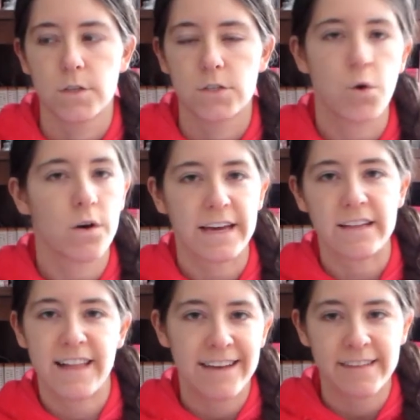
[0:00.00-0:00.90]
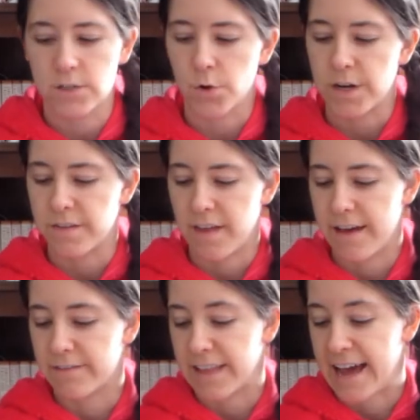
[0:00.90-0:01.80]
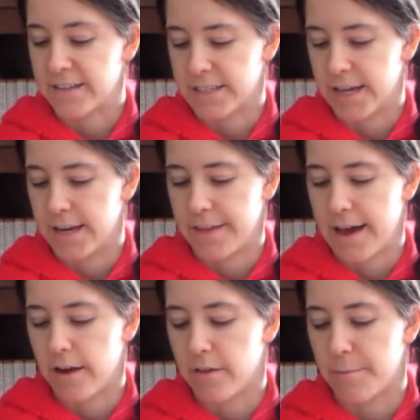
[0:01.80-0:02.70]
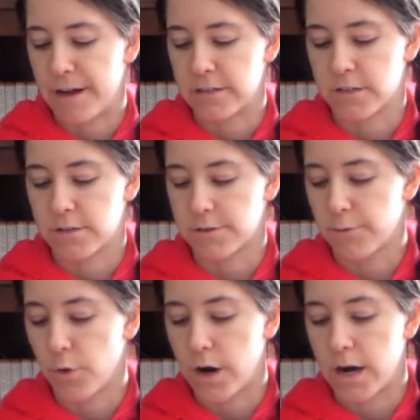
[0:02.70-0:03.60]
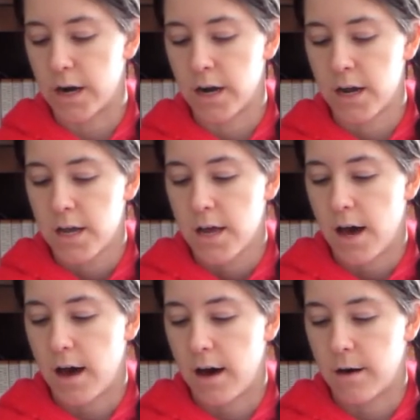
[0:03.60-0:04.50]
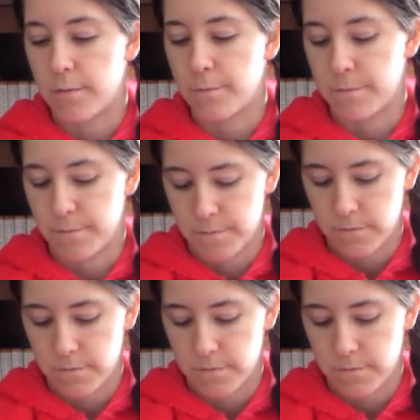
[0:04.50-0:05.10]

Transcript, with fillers: to- like classic toys that have lasted and that are the best for um,